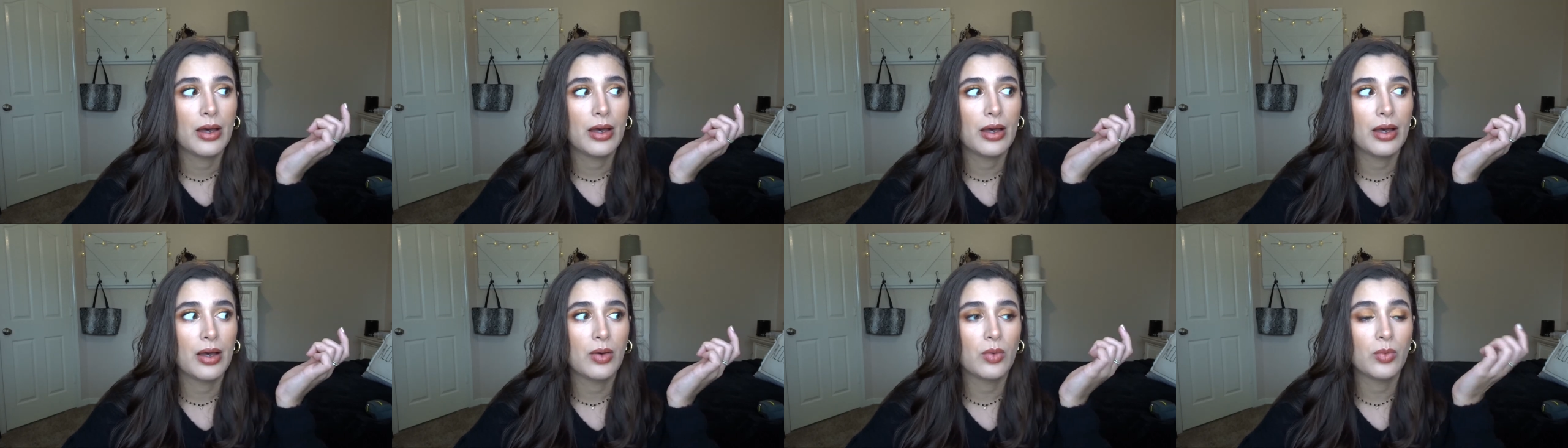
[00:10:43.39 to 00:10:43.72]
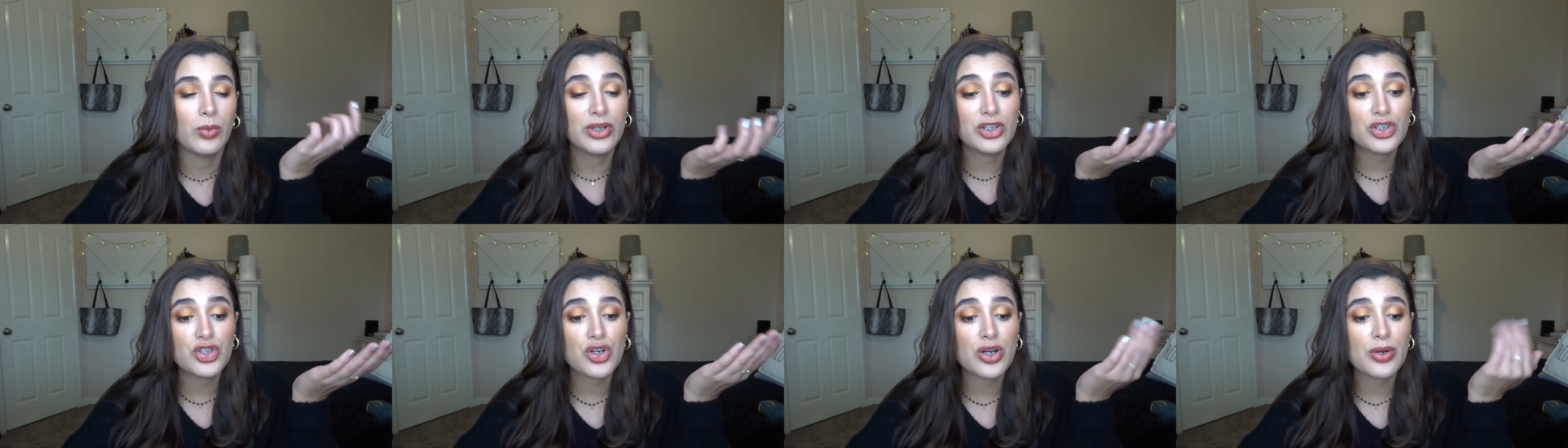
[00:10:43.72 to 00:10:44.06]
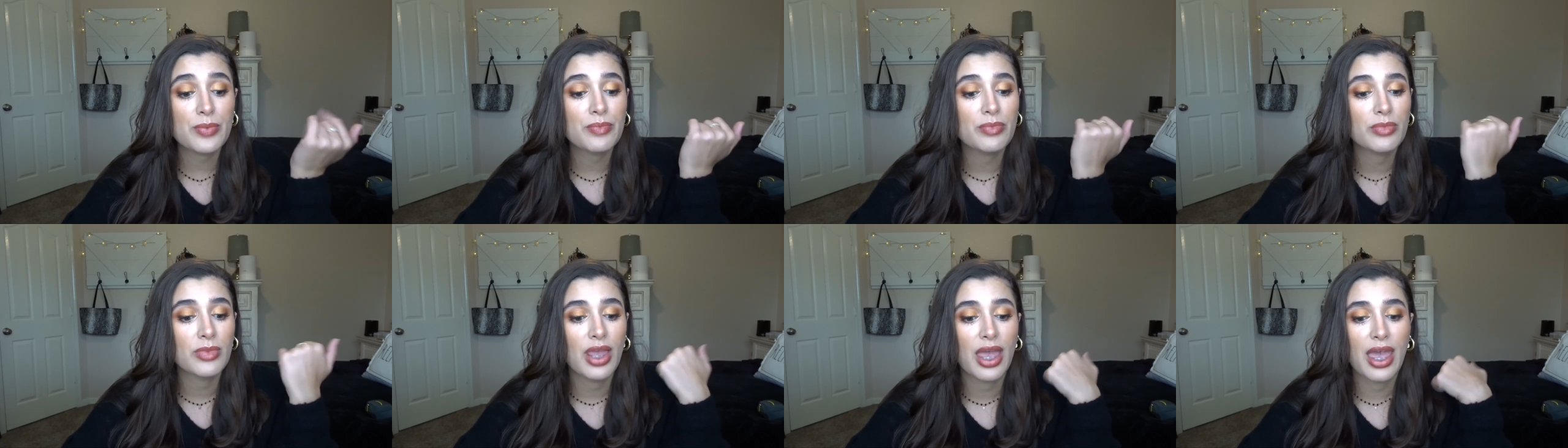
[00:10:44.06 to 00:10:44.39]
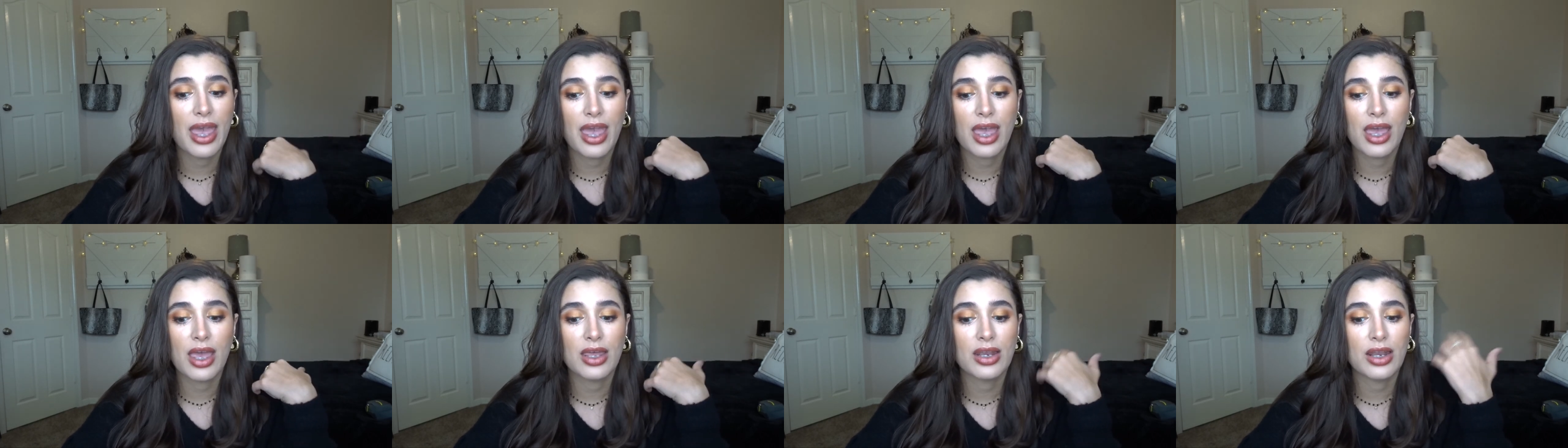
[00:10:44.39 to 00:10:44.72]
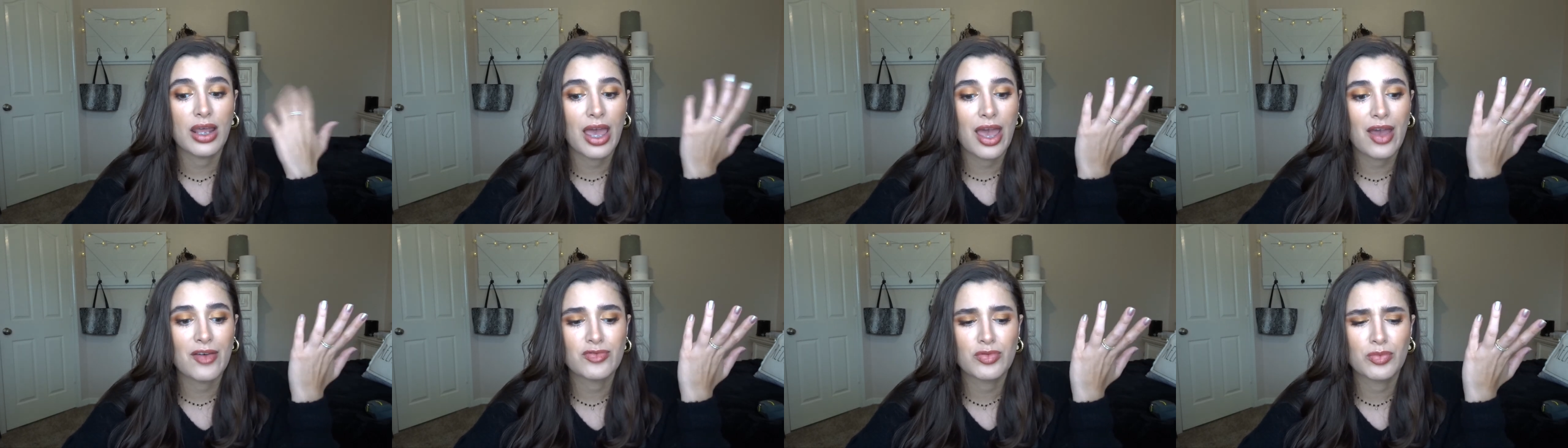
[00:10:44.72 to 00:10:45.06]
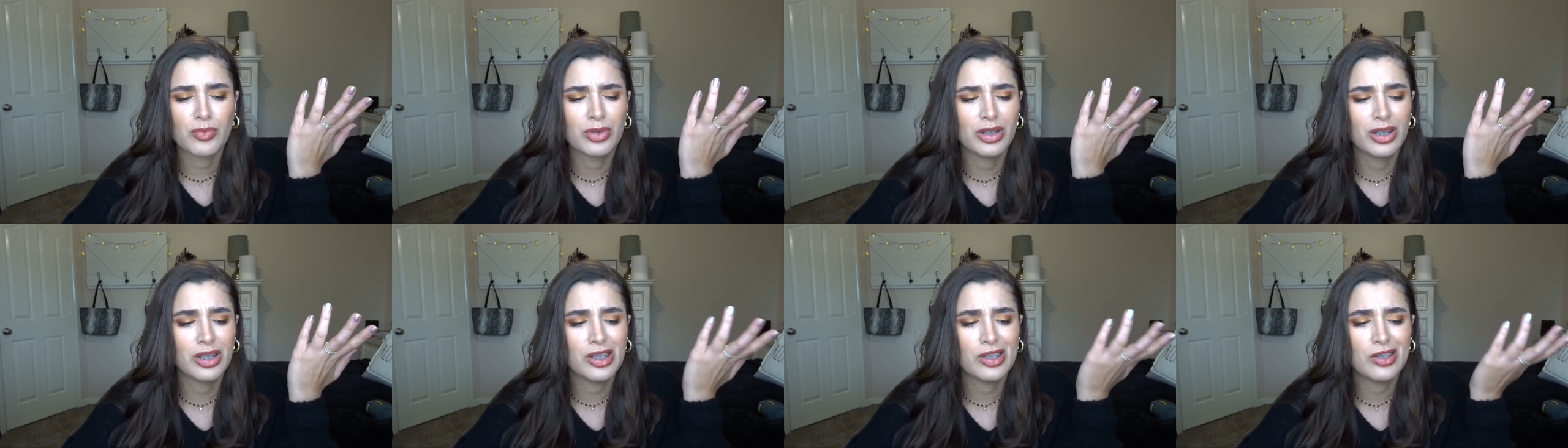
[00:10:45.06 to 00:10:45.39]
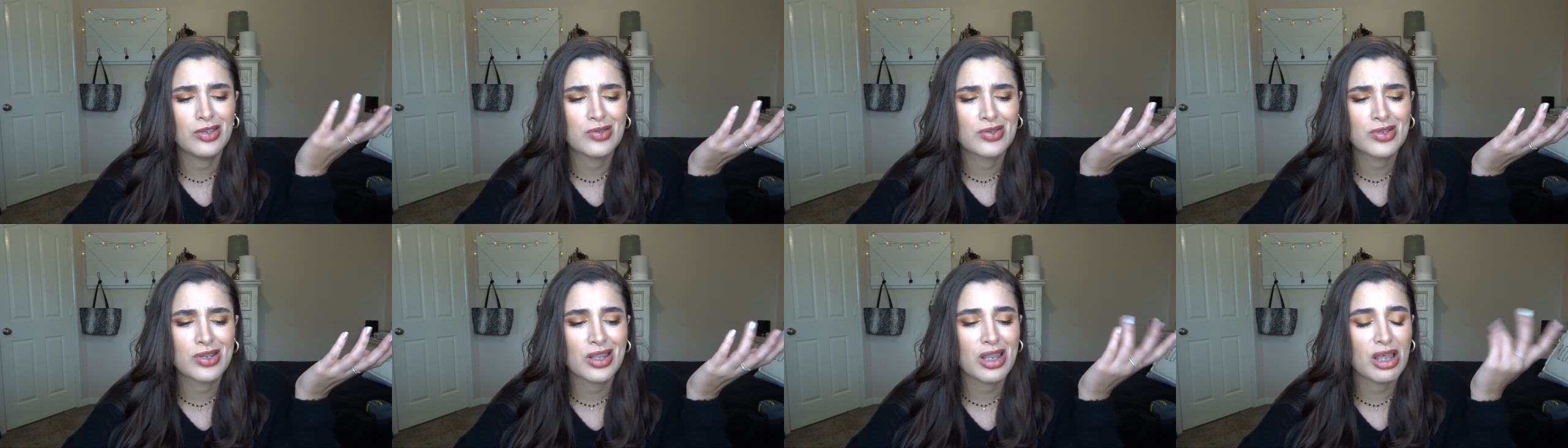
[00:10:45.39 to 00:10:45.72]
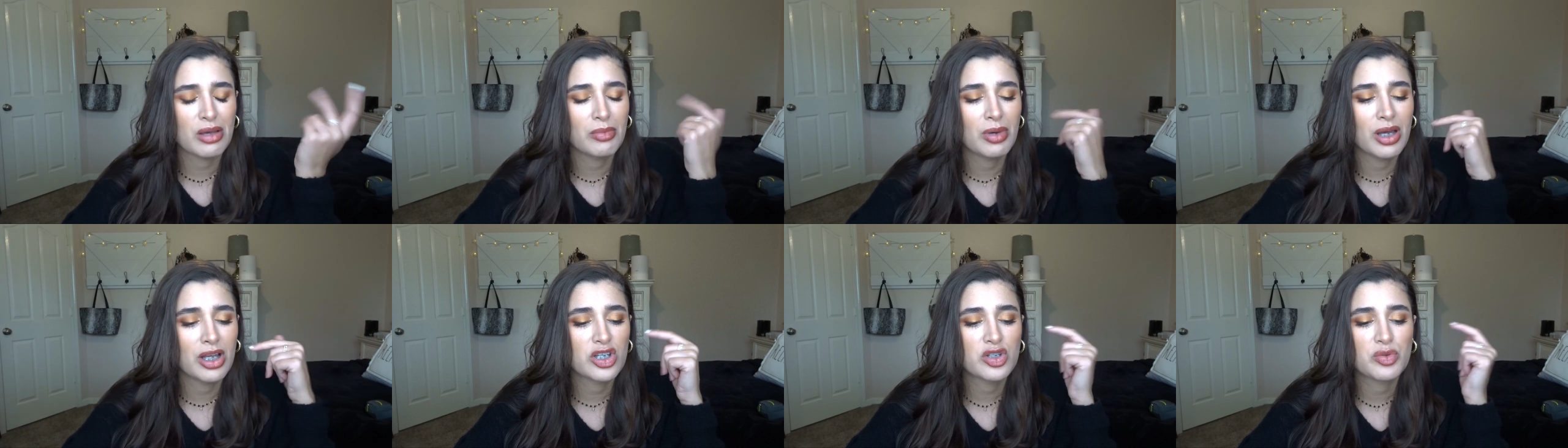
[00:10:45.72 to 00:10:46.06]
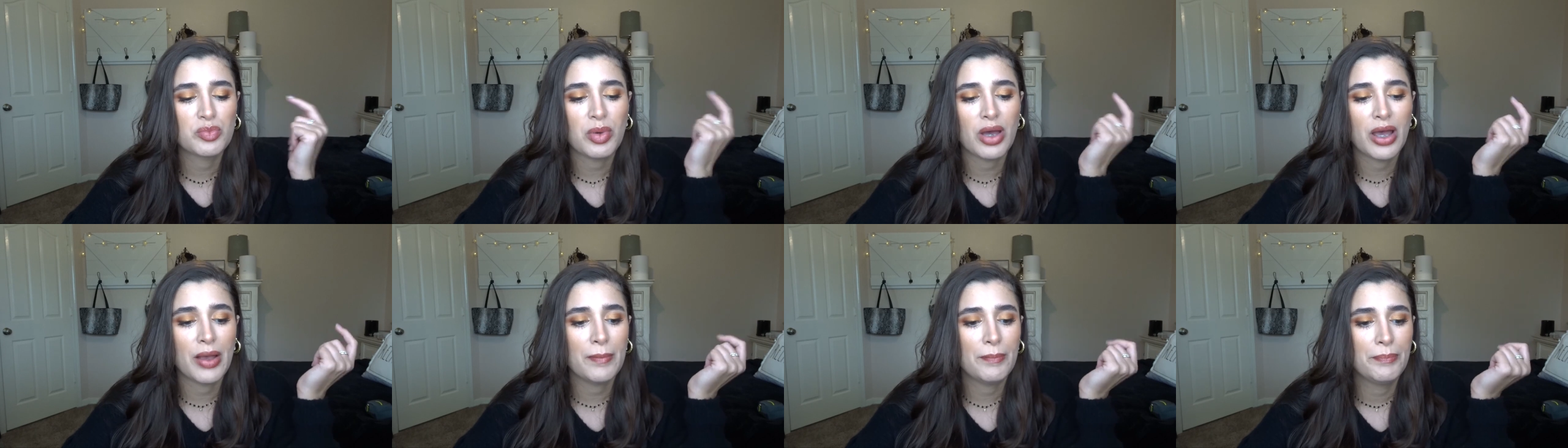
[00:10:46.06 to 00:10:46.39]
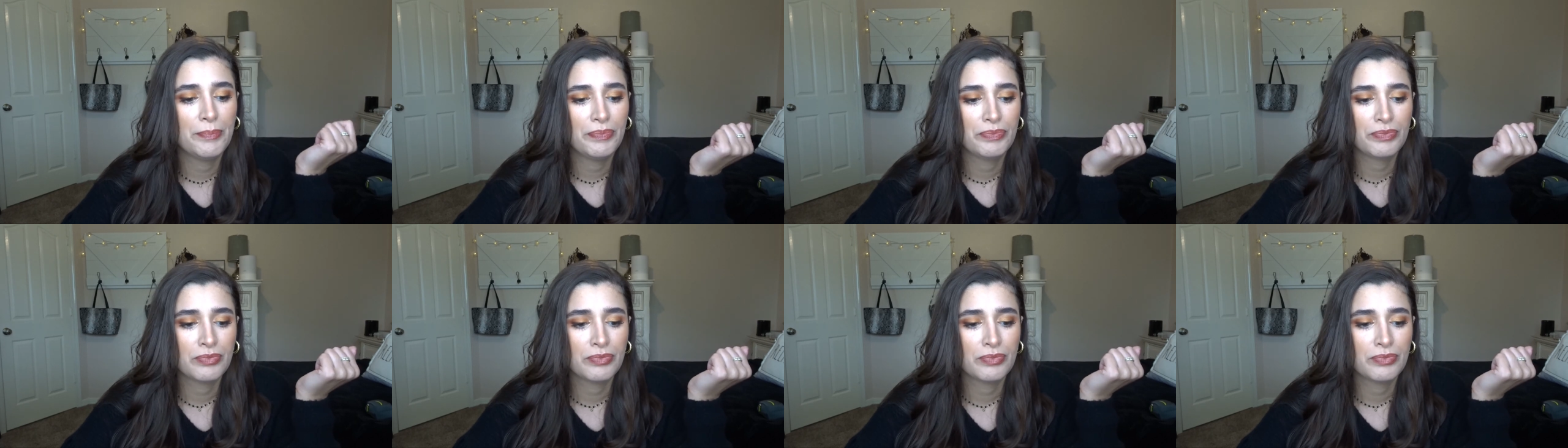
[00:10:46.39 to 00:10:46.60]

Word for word: uh, winter, and I haven't really used it that much, but